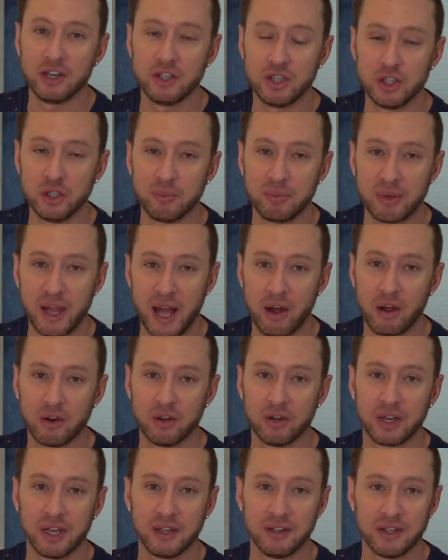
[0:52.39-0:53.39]
I do plan
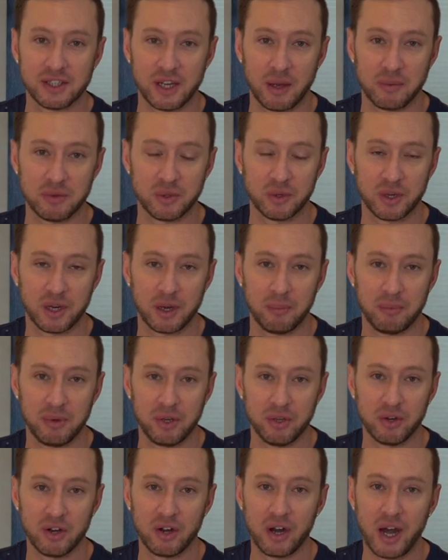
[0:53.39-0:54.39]
on hooking these up to a
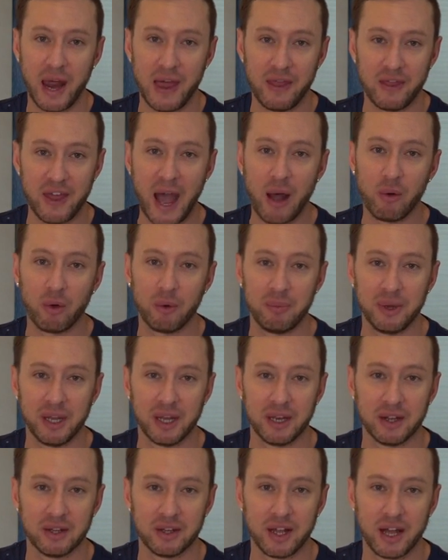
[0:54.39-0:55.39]
computer, and that will
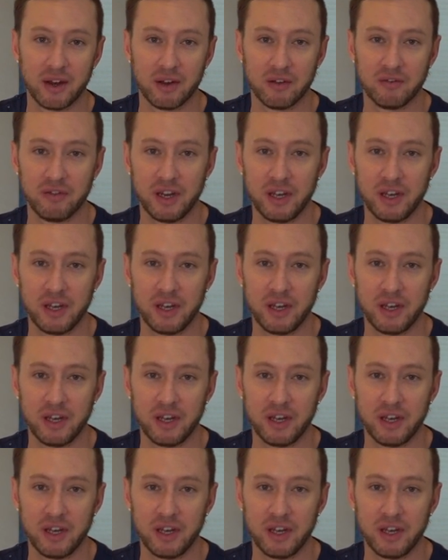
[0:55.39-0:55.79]
be in a later